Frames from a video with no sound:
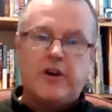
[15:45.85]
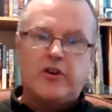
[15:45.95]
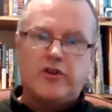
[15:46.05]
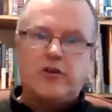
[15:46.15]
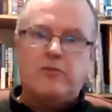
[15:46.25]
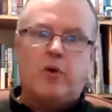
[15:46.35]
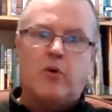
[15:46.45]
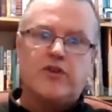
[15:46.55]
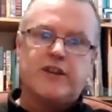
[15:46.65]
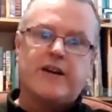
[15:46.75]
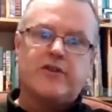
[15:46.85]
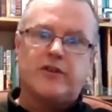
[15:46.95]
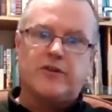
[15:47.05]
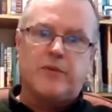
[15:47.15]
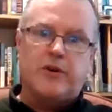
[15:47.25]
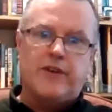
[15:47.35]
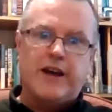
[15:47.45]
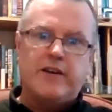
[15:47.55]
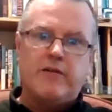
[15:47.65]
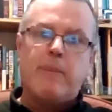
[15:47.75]
2 more sections move
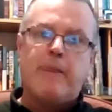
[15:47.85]
in.